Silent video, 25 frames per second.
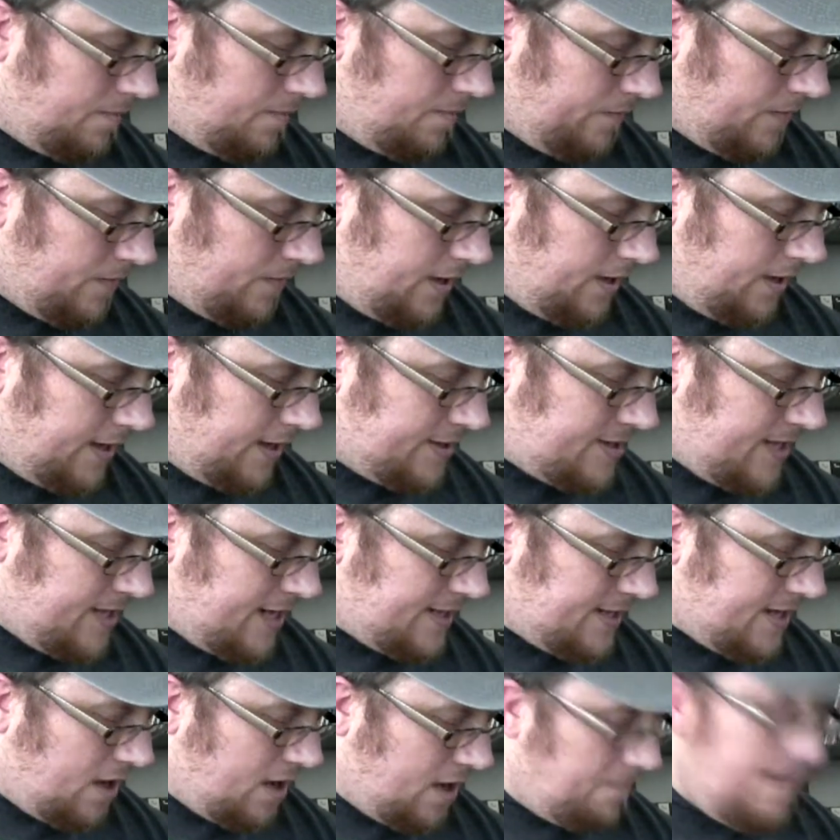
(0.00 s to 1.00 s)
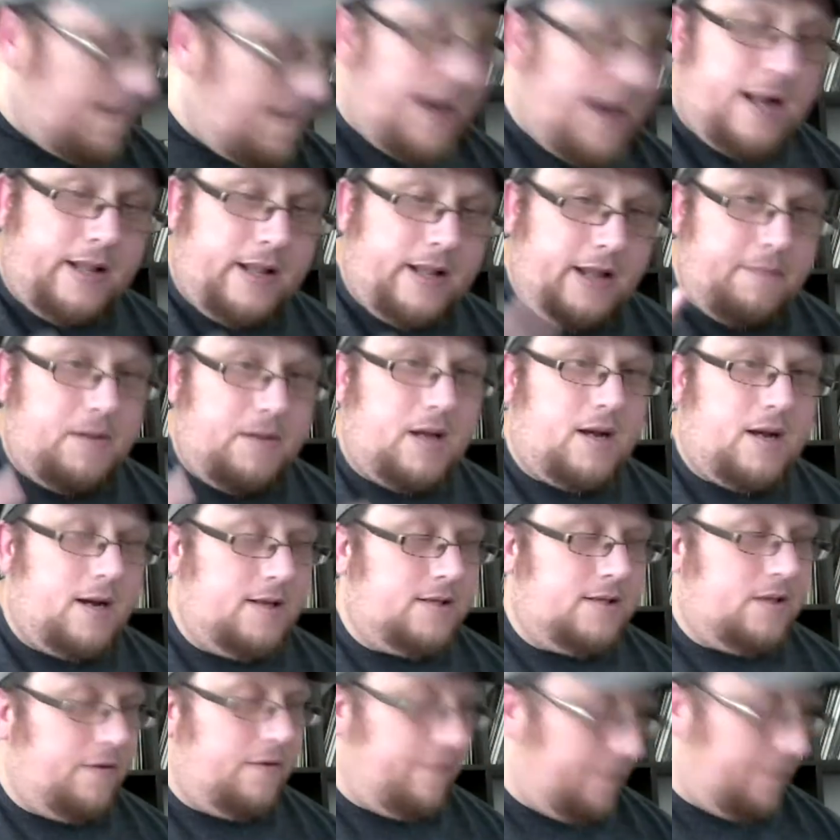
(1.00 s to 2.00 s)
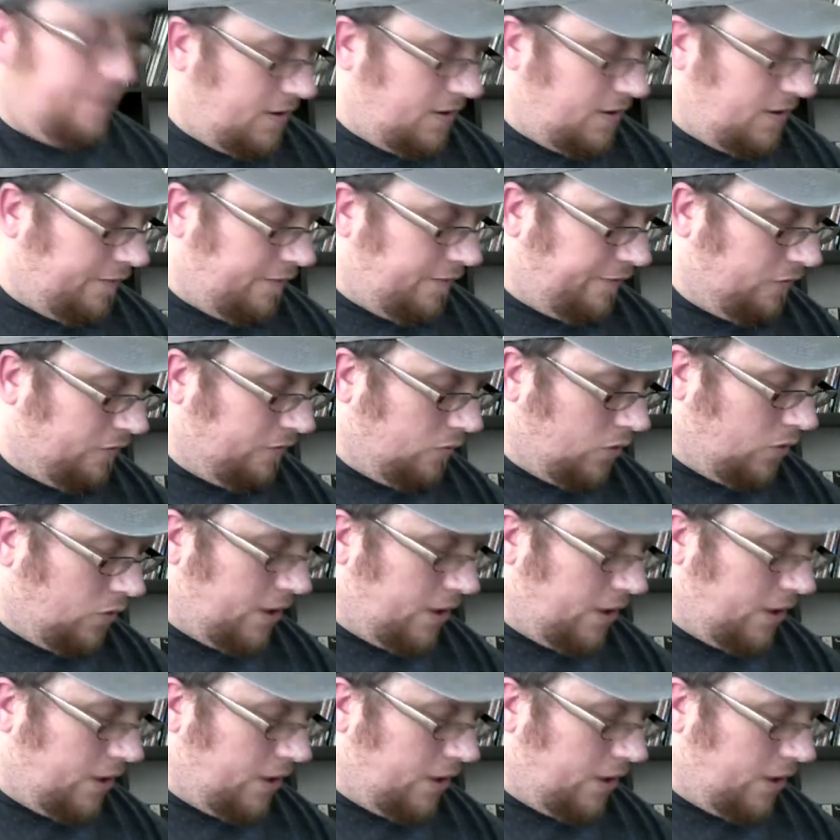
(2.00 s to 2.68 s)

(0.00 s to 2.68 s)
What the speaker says: it stands out mainly because of what it